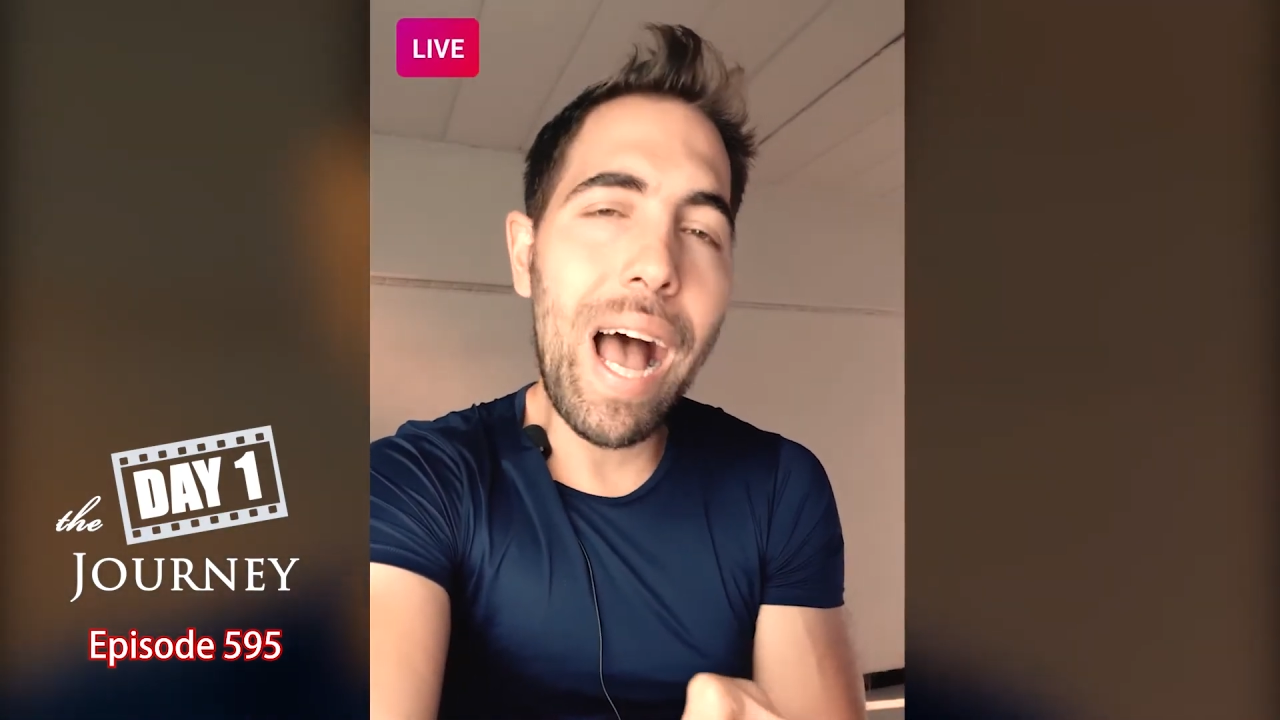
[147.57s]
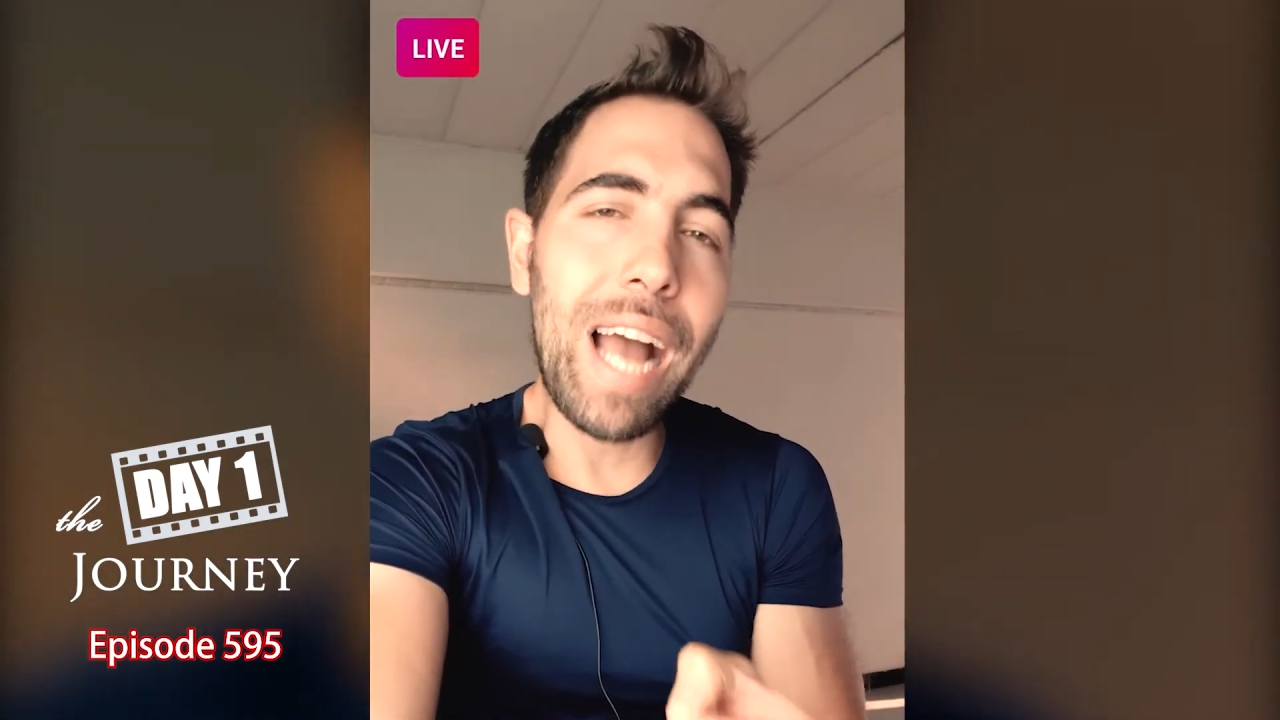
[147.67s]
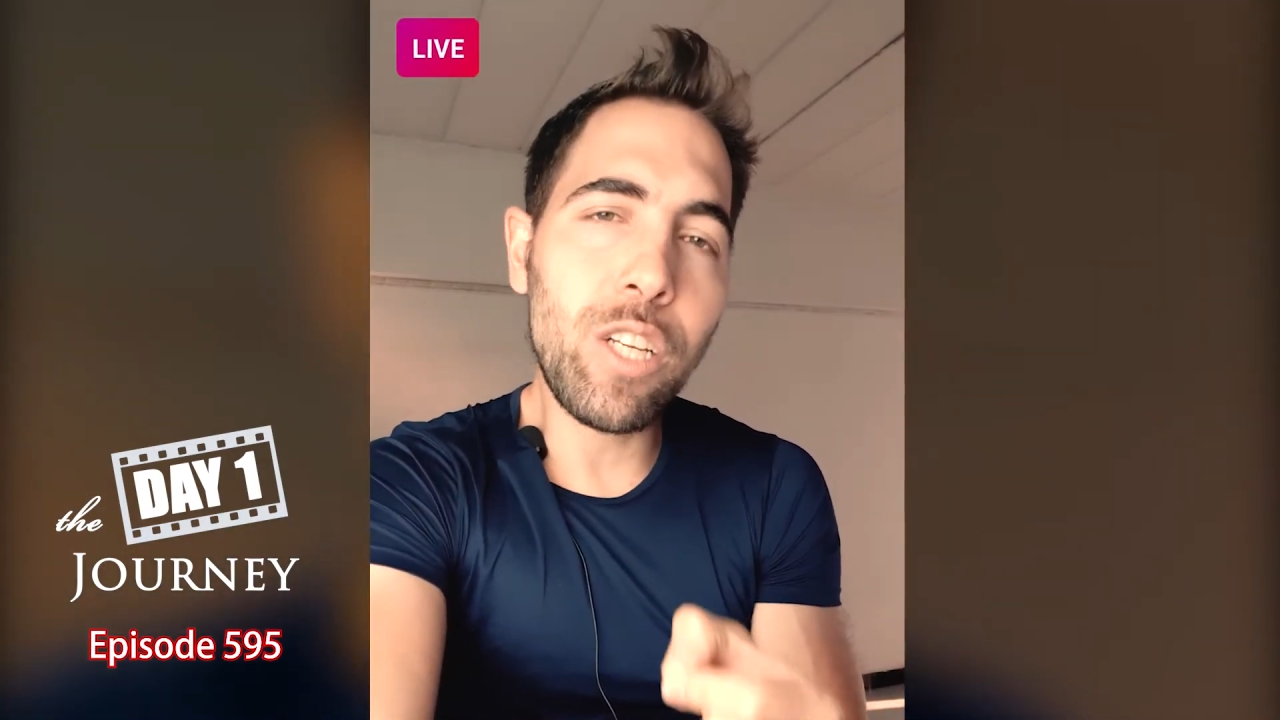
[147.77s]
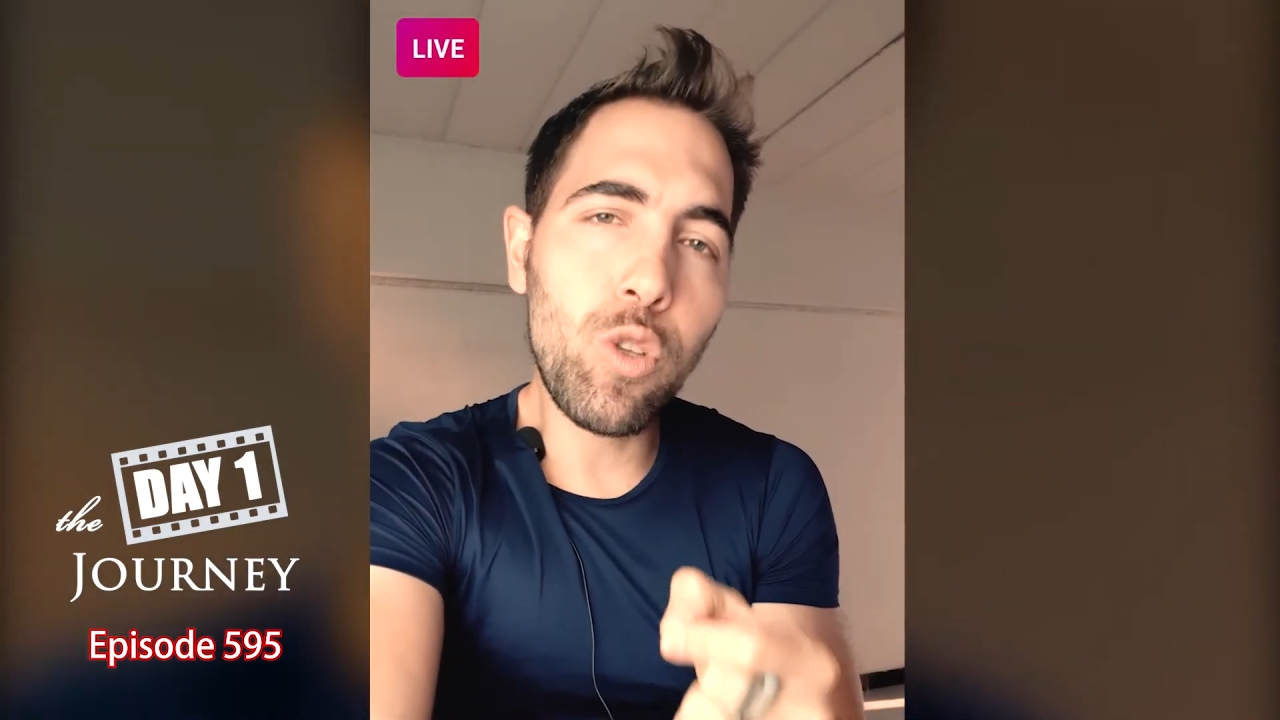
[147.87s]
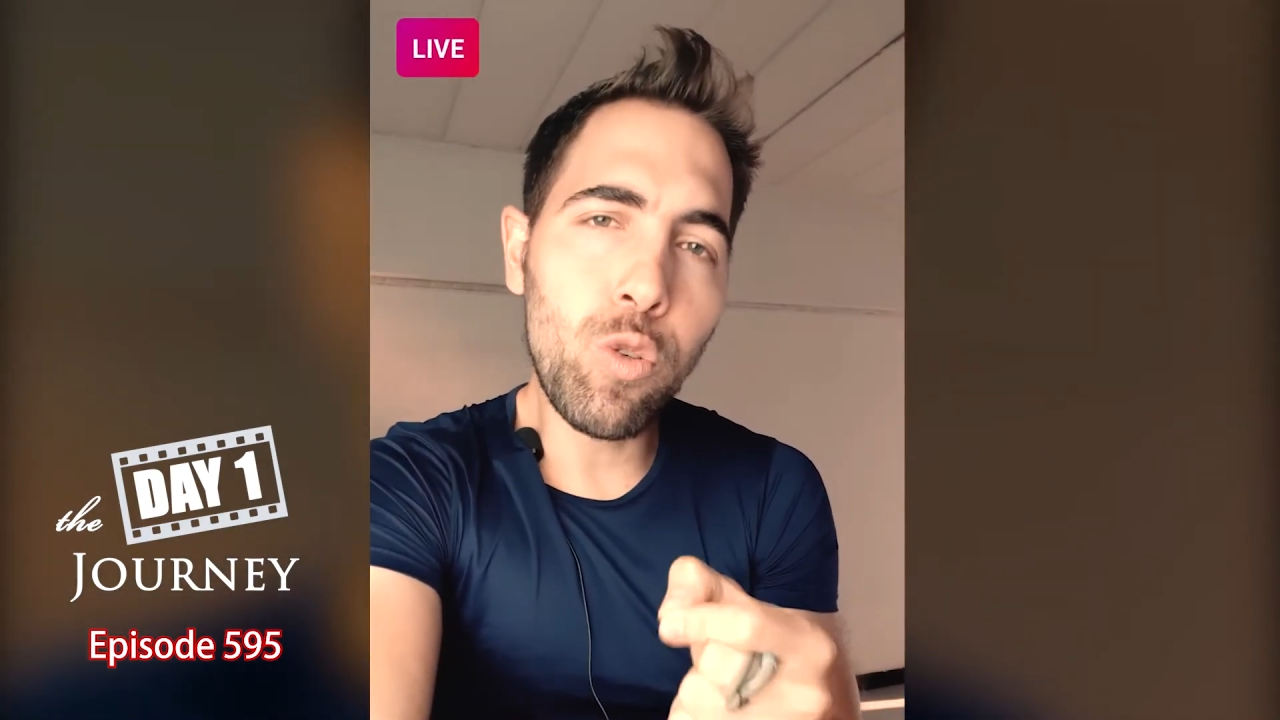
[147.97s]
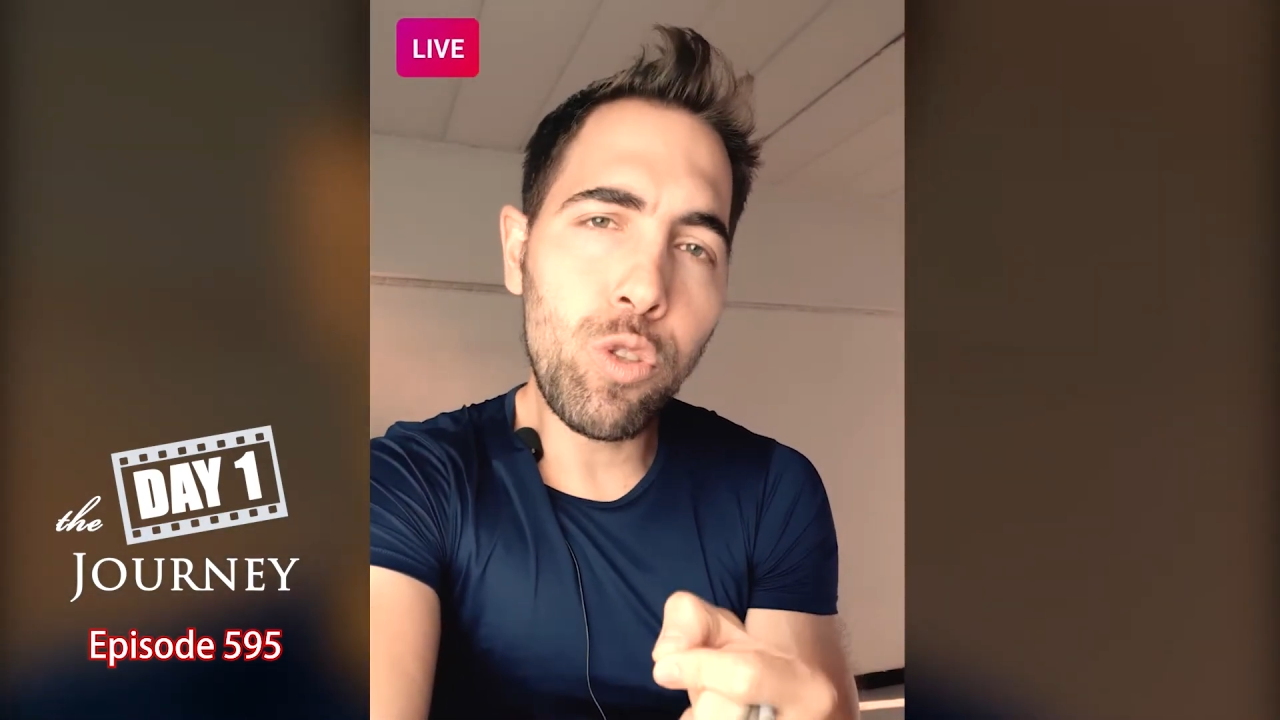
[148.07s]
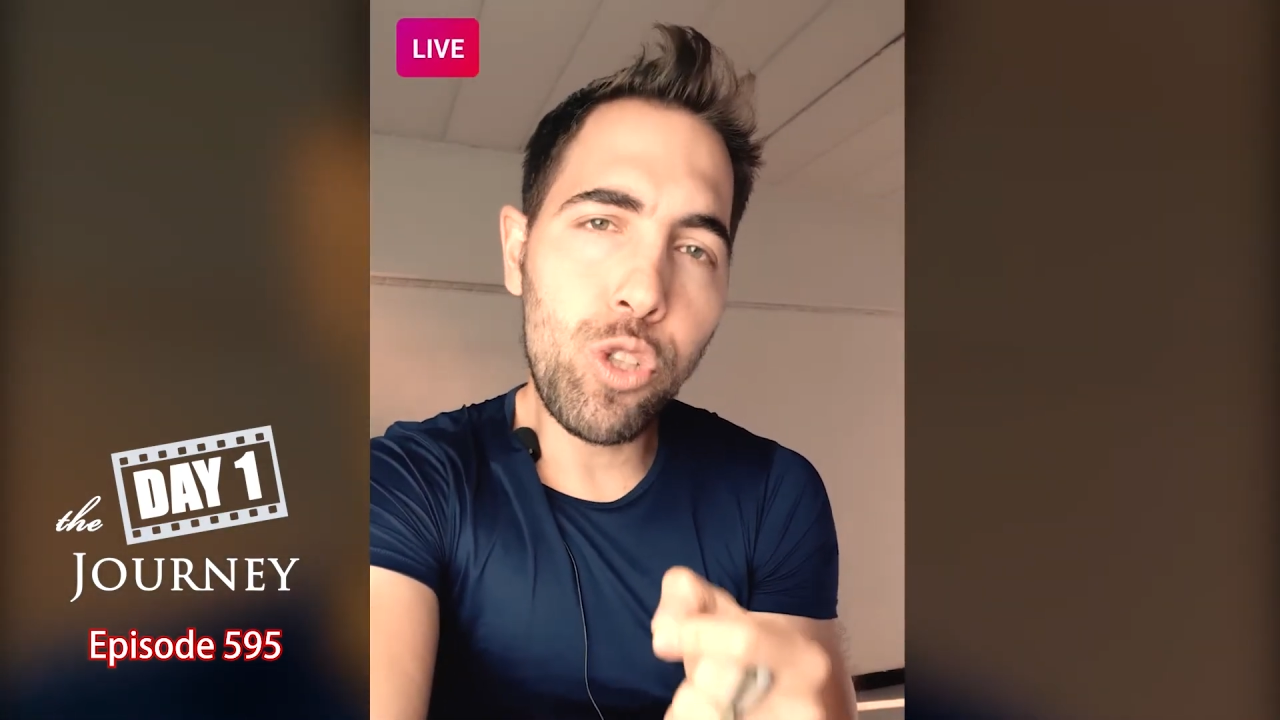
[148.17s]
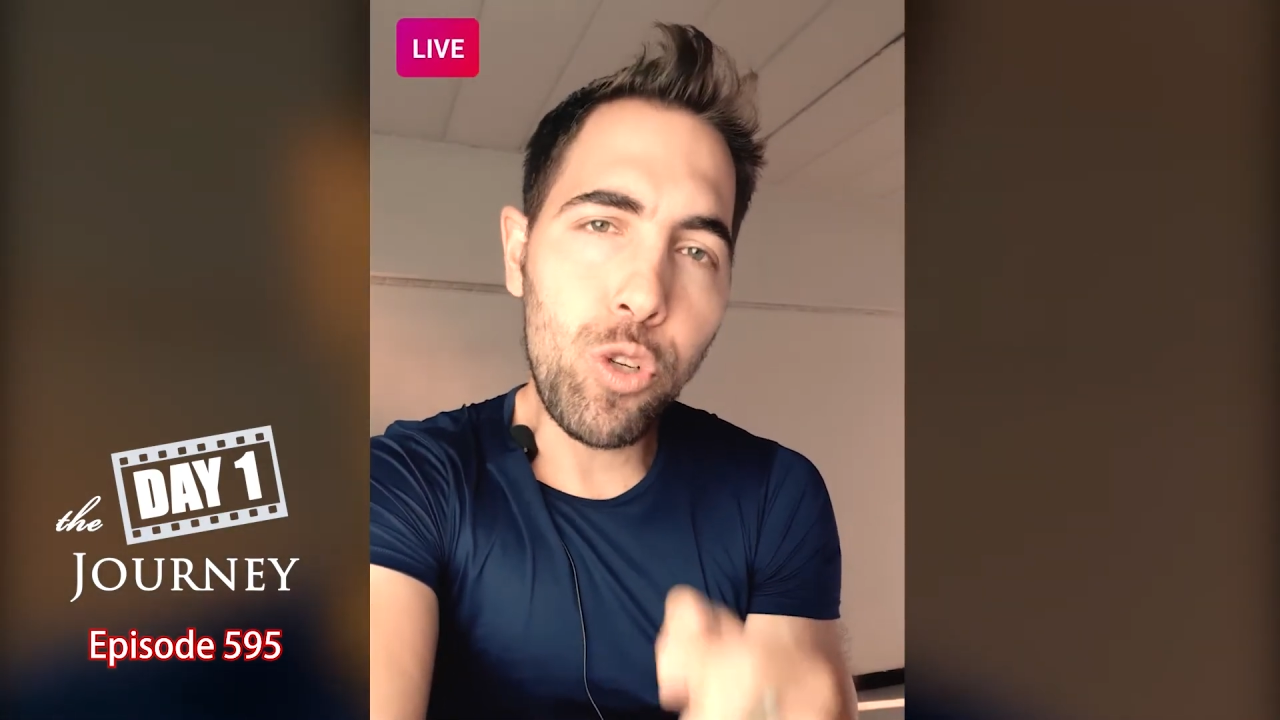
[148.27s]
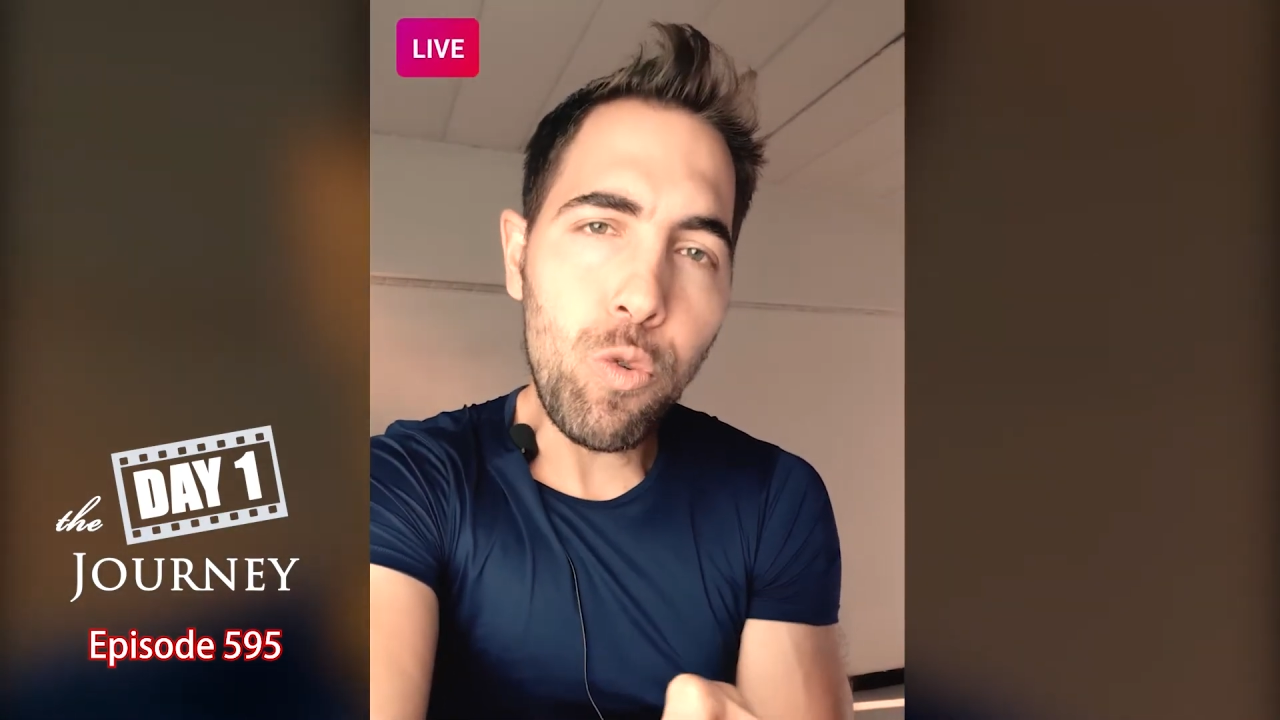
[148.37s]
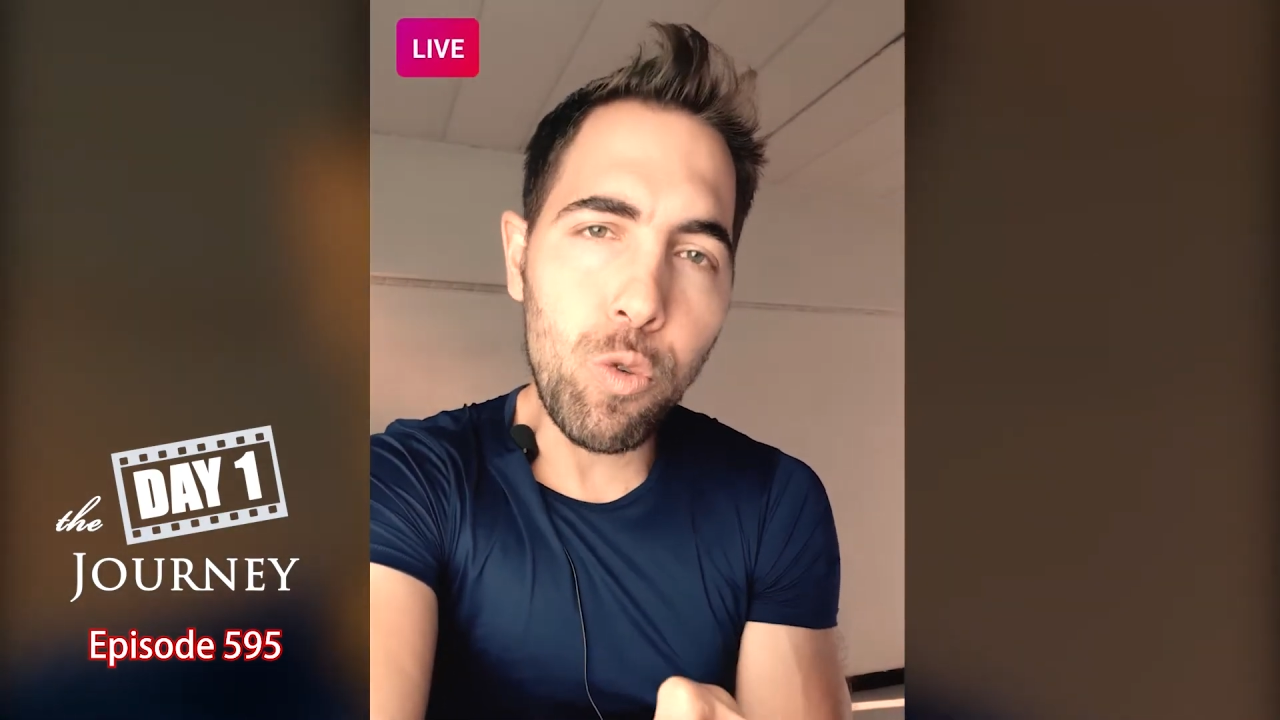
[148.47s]
I don't
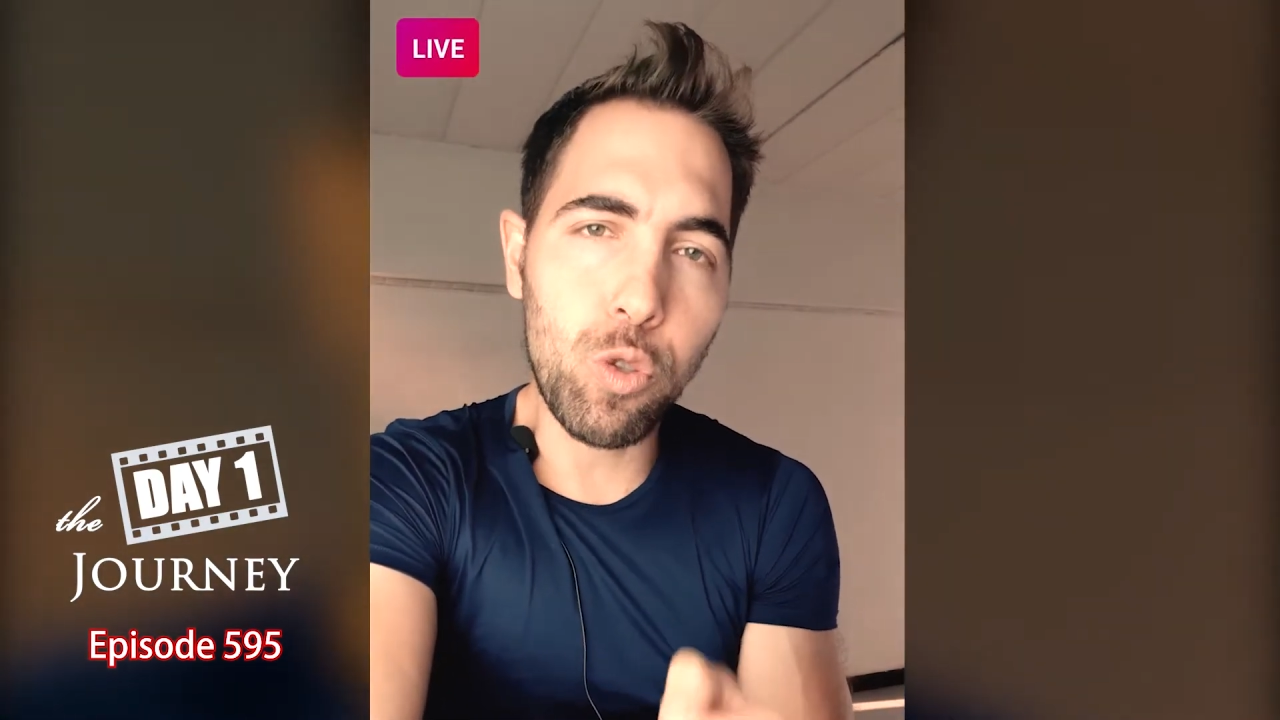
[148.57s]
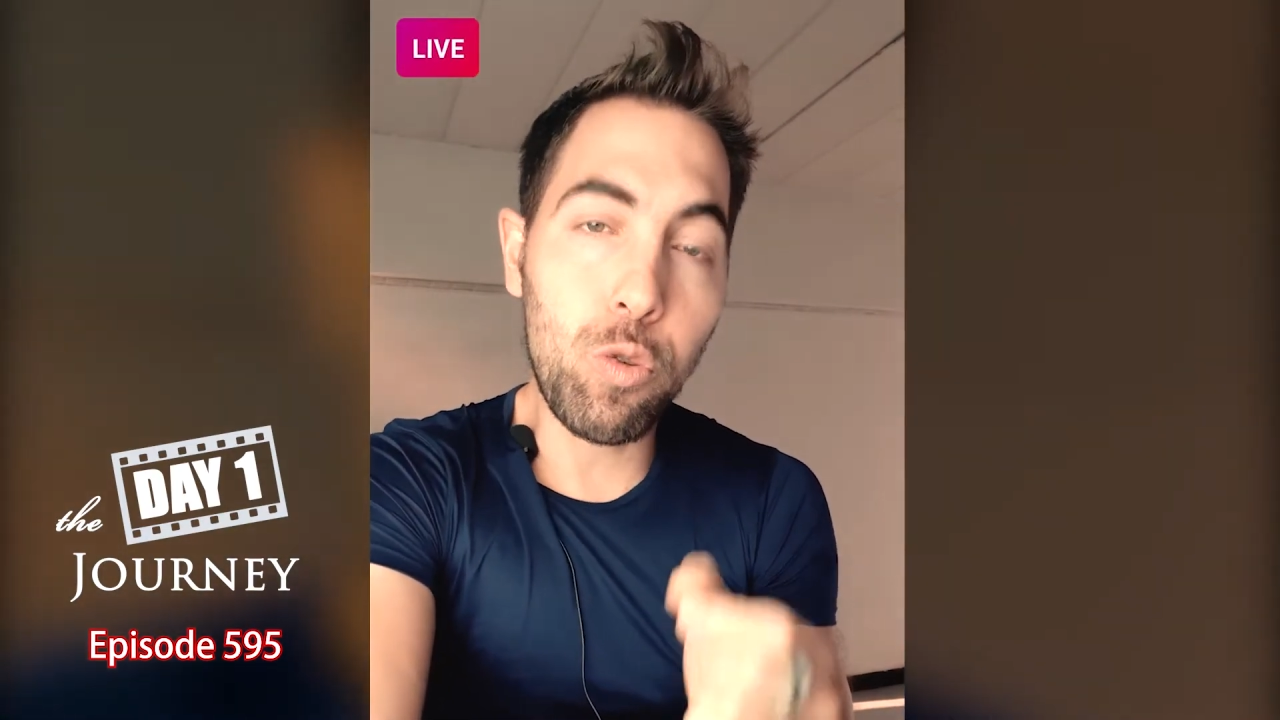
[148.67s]
choose